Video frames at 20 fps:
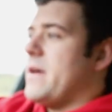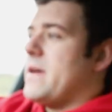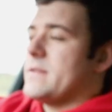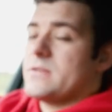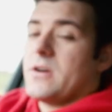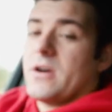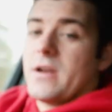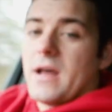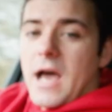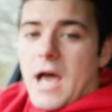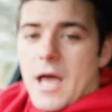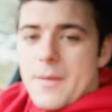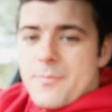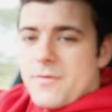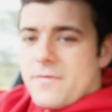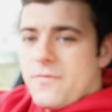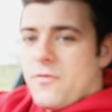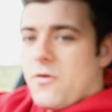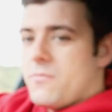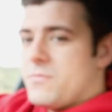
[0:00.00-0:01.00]
It's got a high
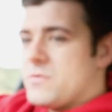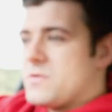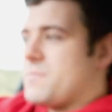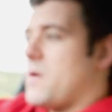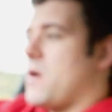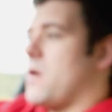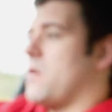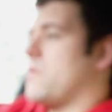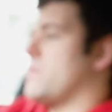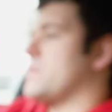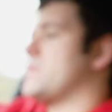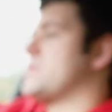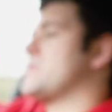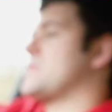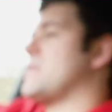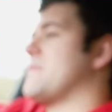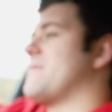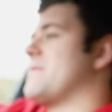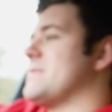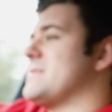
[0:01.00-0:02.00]
performance mode which
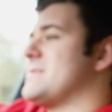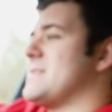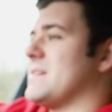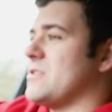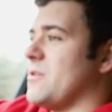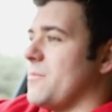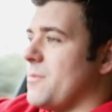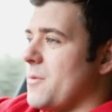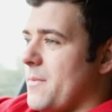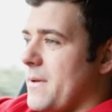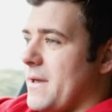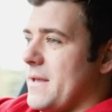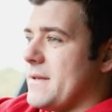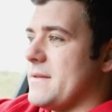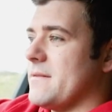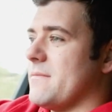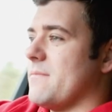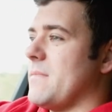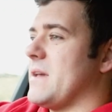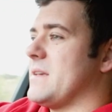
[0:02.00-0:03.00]
stiffens things up a bit
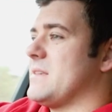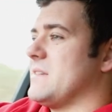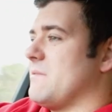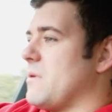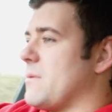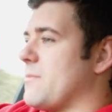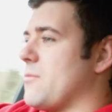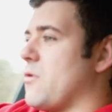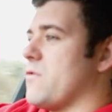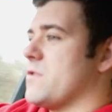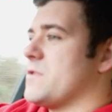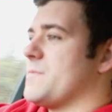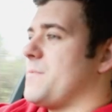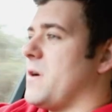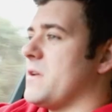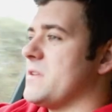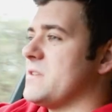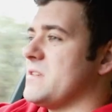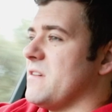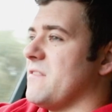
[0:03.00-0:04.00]
and makes it a bit more
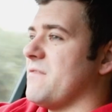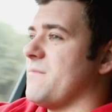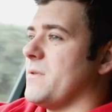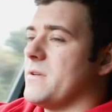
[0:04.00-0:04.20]
responsive,